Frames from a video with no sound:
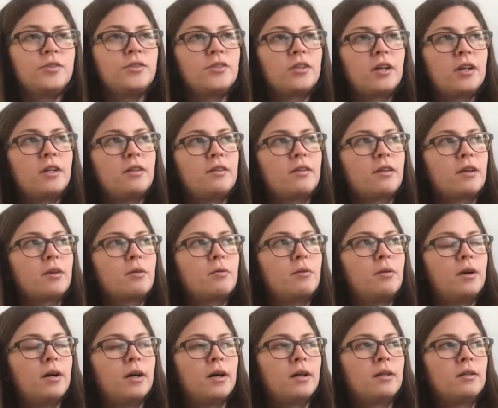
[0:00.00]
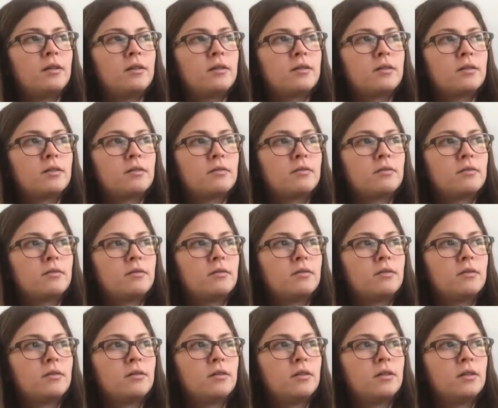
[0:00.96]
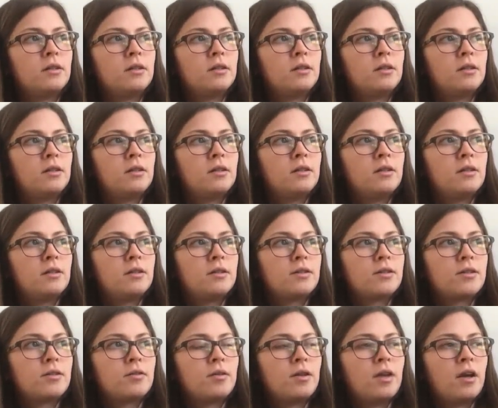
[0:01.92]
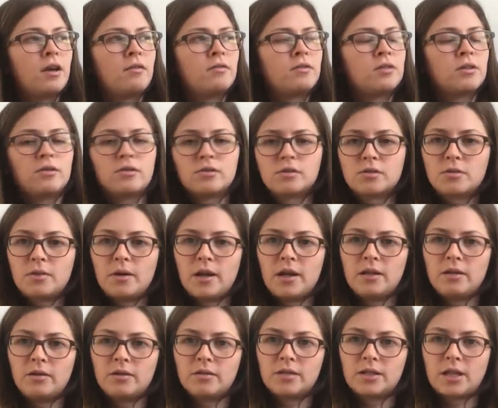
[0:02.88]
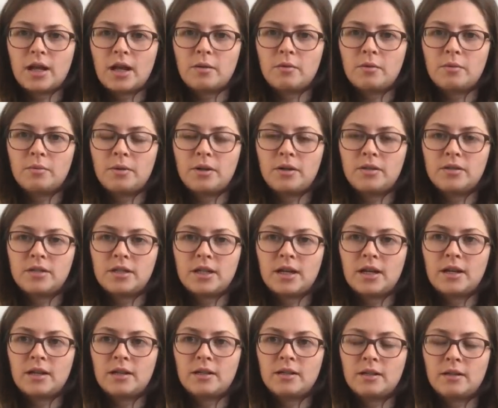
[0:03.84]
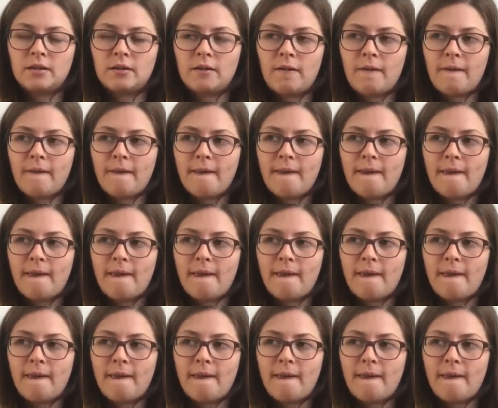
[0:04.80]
Trying to think what else. So yeah, I've talked quite a long time about dyeing and